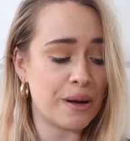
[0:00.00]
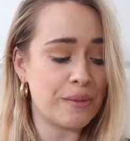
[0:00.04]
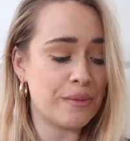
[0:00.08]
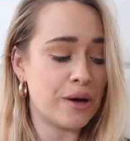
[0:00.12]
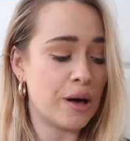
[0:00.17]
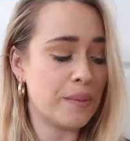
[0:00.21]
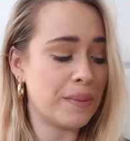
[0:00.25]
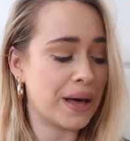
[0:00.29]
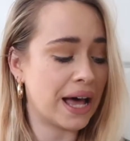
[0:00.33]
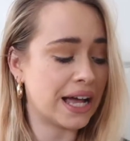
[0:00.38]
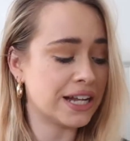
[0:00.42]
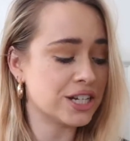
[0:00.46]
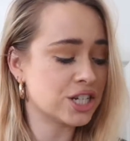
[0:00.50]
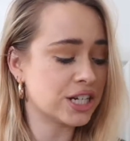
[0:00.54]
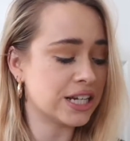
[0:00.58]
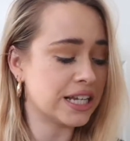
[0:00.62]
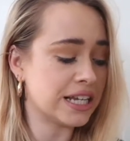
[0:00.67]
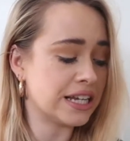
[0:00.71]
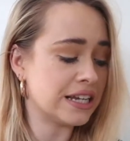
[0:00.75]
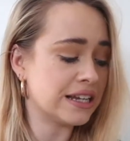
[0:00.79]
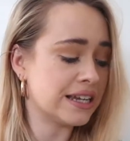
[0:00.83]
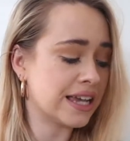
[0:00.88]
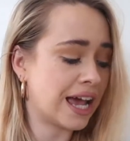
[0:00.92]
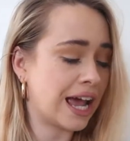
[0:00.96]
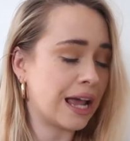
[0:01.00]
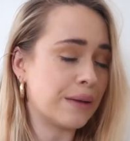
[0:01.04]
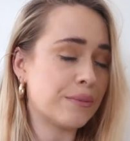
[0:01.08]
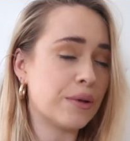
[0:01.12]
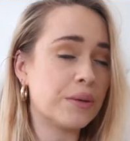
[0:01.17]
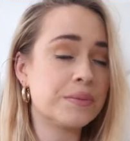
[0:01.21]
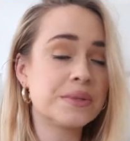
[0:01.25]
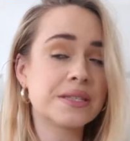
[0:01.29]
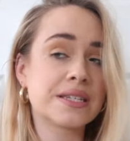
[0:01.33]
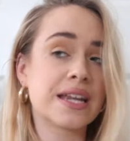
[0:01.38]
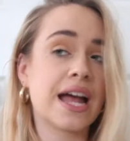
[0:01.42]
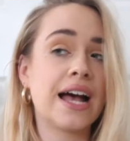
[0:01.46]
My mum actually came
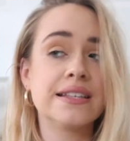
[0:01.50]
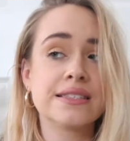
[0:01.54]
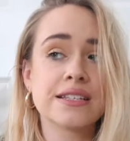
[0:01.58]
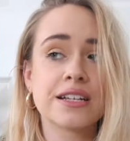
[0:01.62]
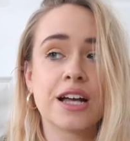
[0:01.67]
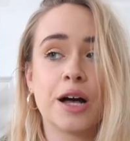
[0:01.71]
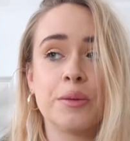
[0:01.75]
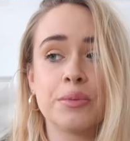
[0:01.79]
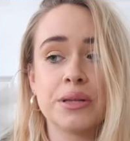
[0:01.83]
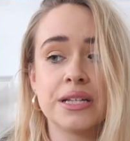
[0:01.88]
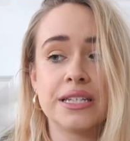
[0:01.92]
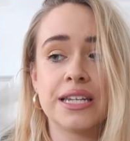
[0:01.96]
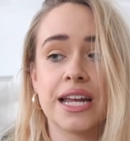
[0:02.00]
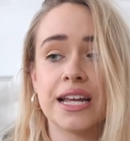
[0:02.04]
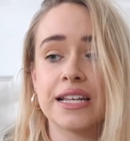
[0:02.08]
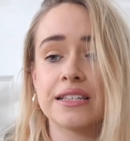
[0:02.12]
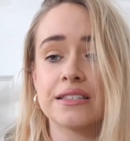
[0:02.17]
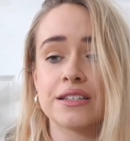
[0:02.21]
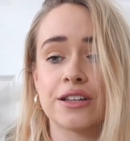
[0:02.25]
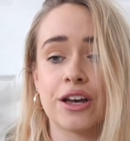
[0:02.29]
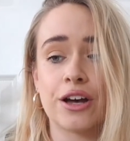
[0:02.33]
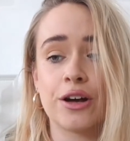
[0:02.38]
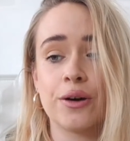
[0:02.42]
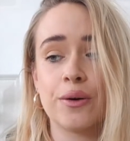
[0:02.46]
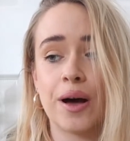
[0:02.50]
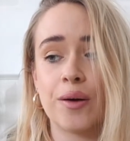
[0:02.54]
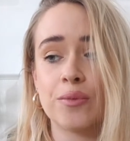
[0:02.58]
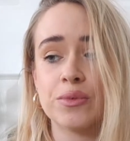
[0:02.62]
upstairs a couple of days ago